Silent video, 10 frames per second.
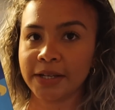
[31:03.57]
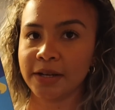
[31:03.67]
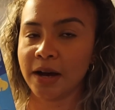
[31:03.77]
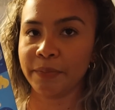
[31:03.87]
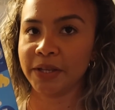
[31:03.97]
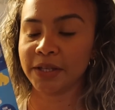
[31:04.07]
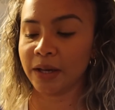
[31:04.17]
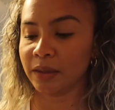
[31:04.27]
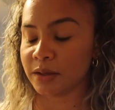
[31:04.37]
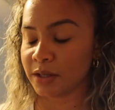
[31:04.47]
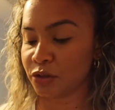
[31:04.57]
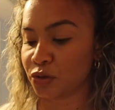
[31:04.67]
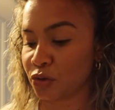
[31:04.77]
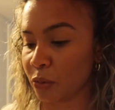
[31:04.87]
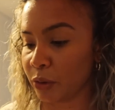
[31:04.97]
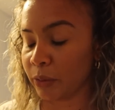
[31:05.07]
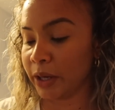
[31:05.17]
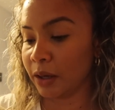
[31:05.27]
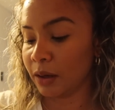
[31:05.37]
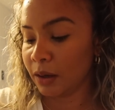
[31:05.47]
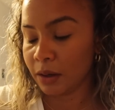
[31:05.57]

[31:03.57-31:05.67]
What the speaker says: I did not mean to get this, that's so annoying.